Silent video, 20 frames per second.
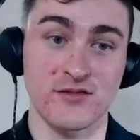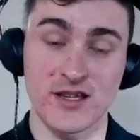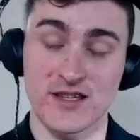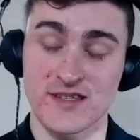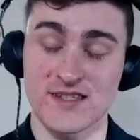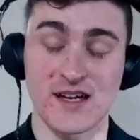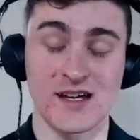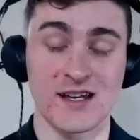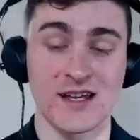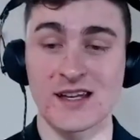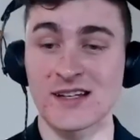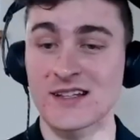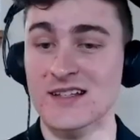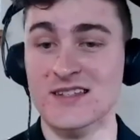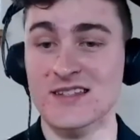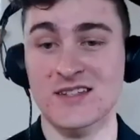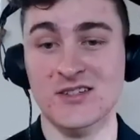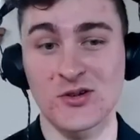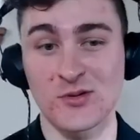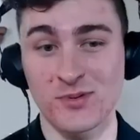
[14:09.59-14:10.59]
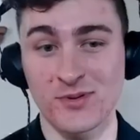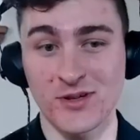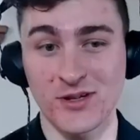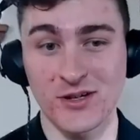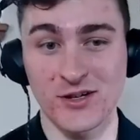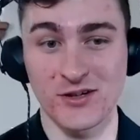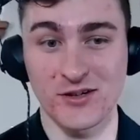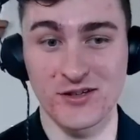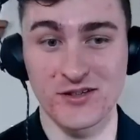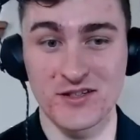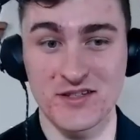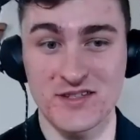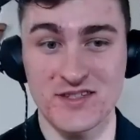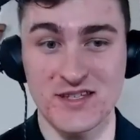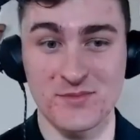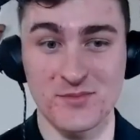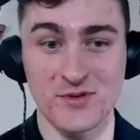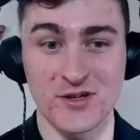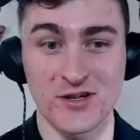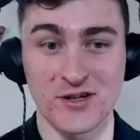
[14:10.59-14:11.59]
and sign any single player in the
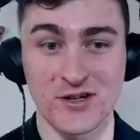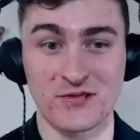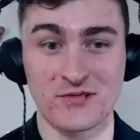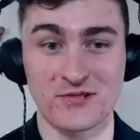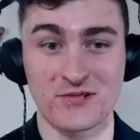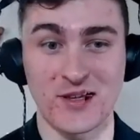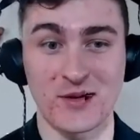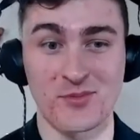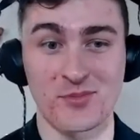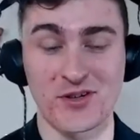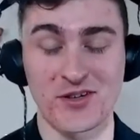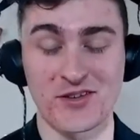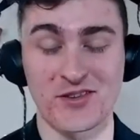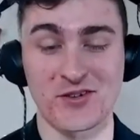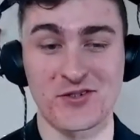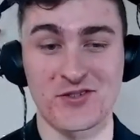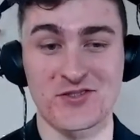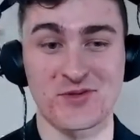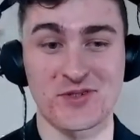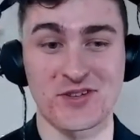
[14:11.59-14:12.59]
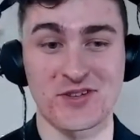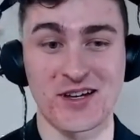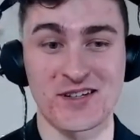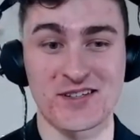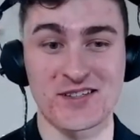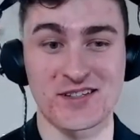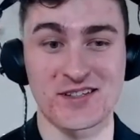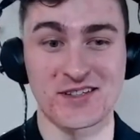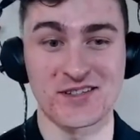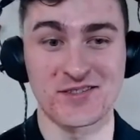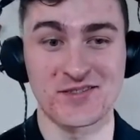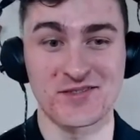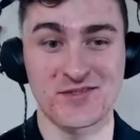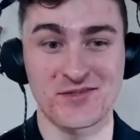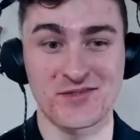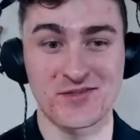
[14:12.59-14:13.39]
CPL that played there in 2019, if